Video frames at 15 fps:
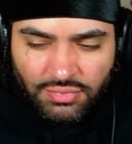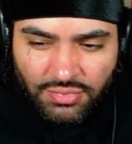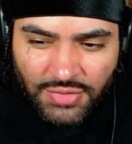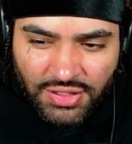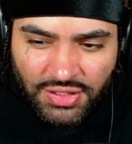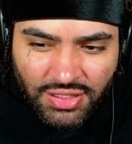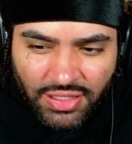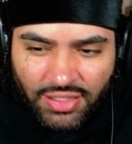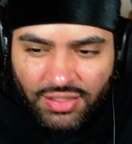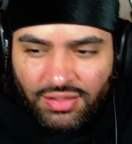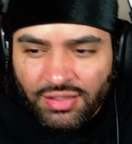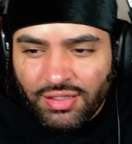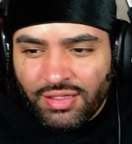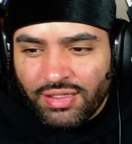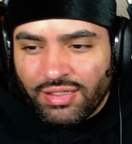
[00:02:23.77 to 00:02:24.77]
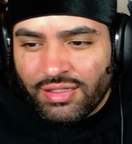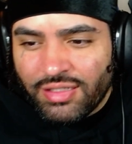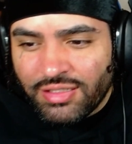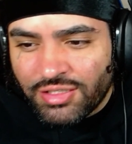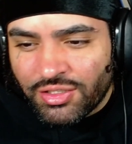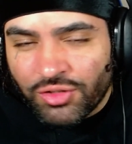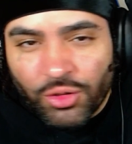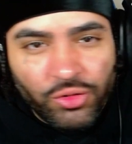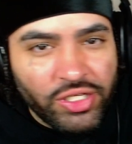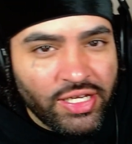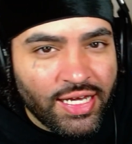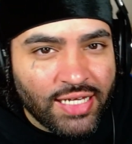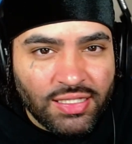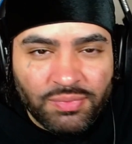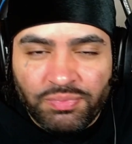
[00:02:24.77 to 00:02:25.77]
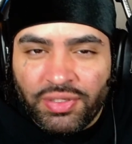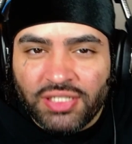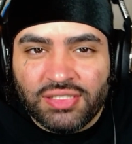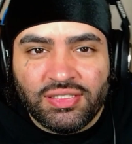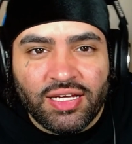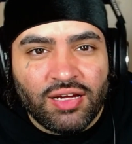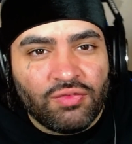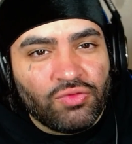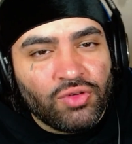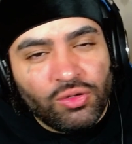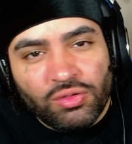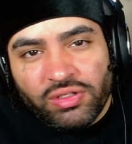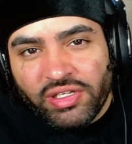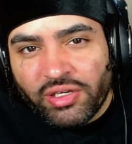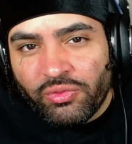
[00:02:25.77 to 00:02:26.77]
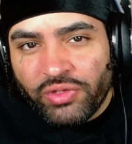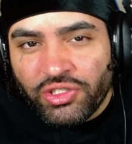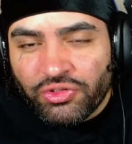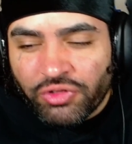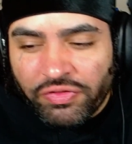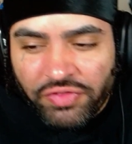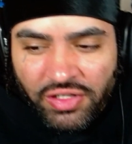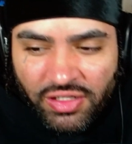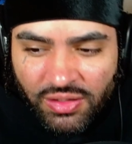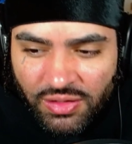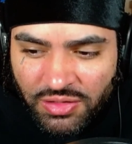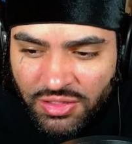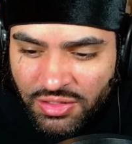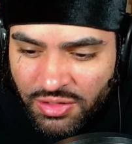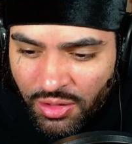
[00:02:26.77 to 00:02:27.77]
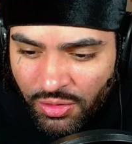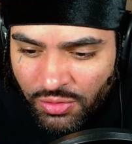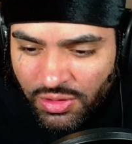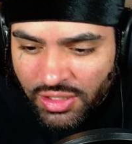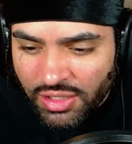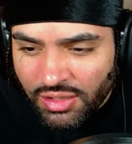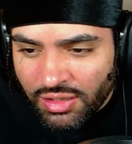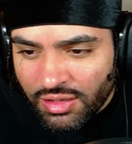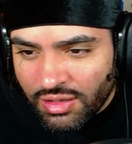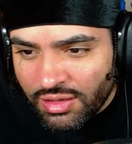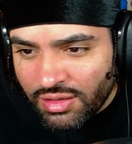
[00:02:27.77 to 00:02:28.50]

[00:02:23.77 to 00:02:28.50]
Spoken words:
He said. His Crody got the bust down Roly and we drifting in the Stoli.